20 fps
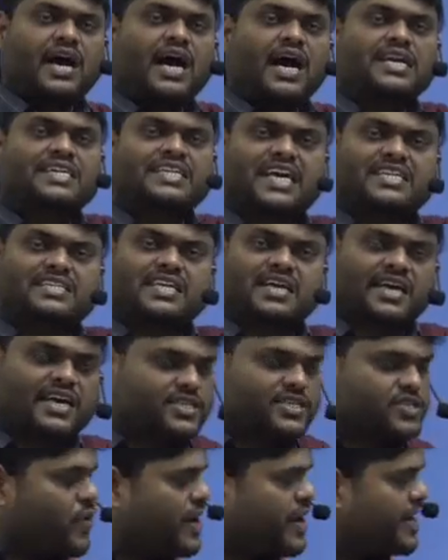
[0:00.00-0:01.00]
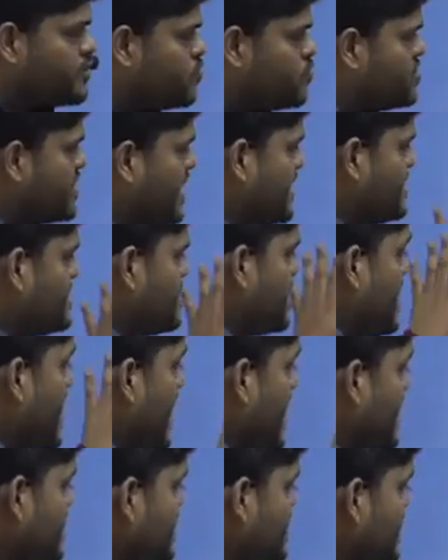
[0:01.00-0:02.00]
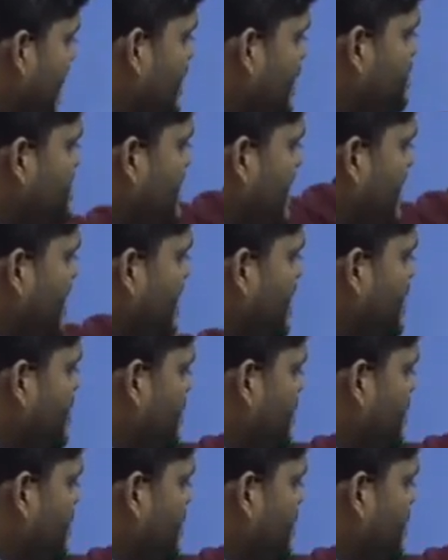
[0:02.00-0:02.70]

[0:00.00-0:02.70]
nothing is going to change. Same thing,